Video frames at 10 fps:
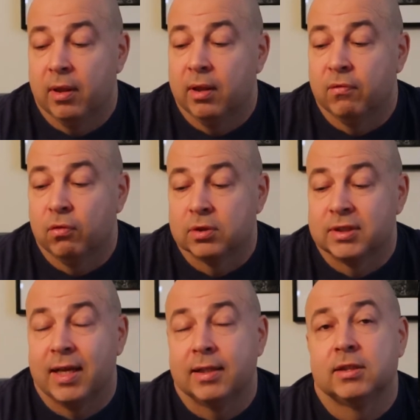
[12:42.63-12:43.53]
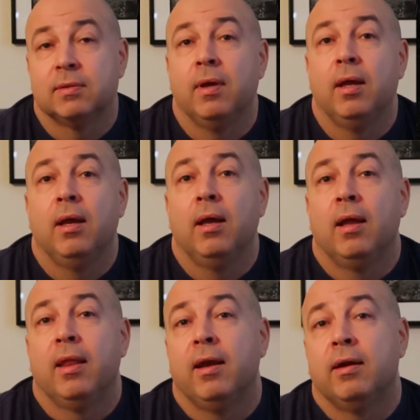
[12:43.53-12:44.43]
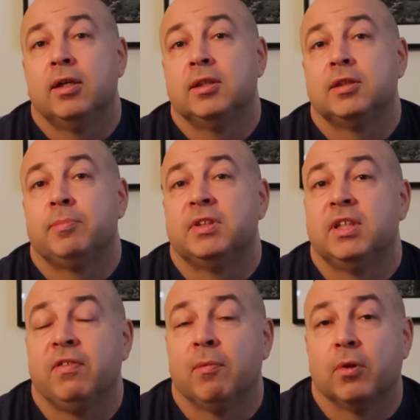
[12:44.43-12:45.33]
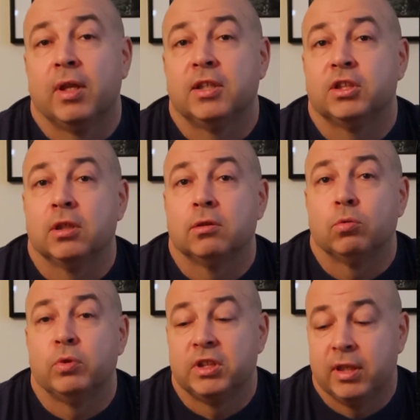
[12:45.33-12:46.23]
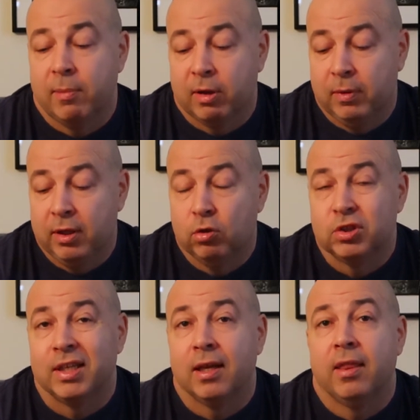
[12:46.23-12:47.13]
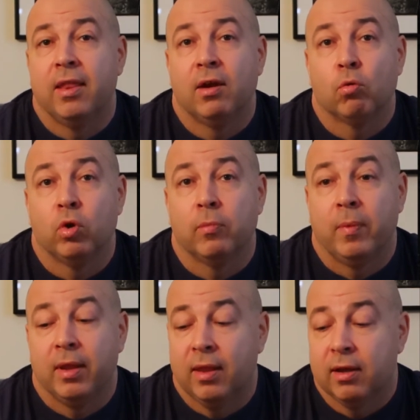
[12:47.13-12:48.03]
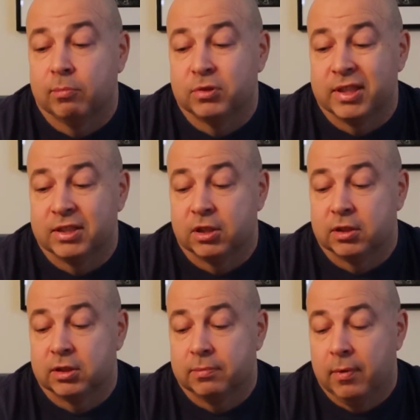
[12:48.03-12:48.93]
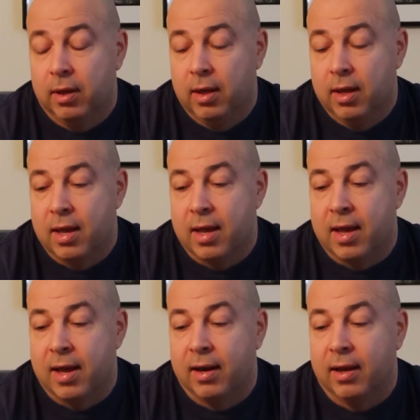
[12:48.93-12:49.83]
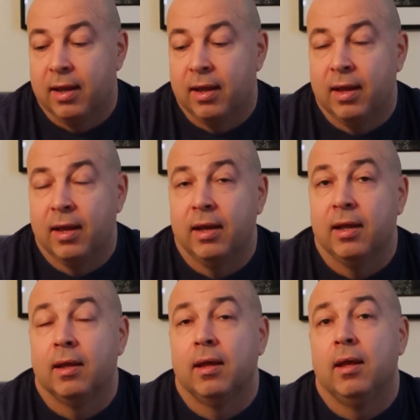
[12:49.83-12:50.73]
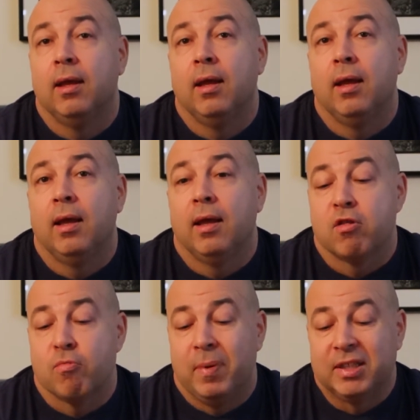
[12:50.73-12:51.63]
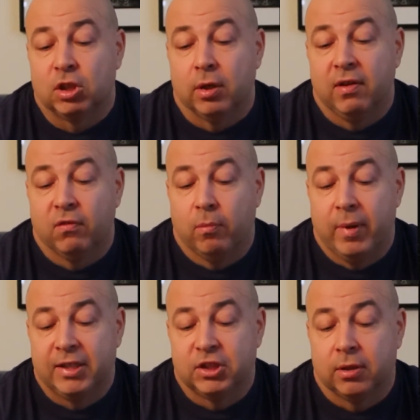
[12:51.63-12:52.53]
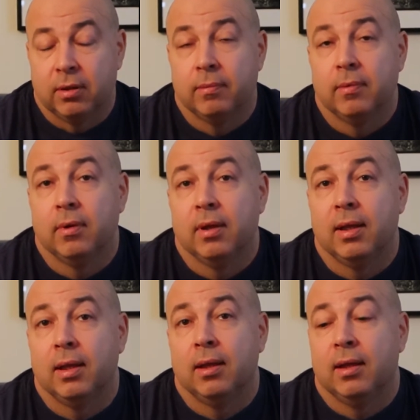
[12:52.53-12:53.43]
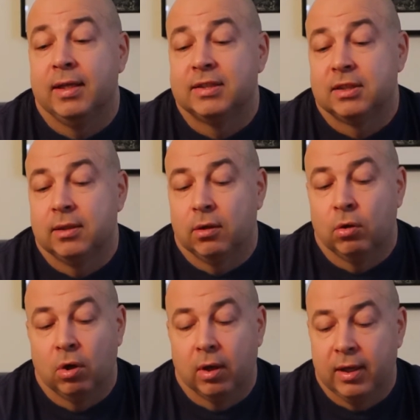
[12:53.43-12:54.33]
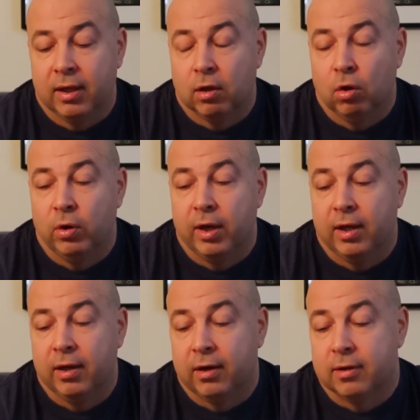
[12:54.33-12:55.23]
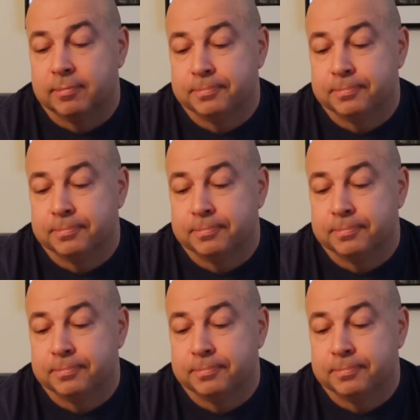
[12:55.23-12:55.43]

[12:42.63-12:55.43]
The full stats, their specific potentials, which they might be using, their equipment, their possessions, and any special information, it's all included here.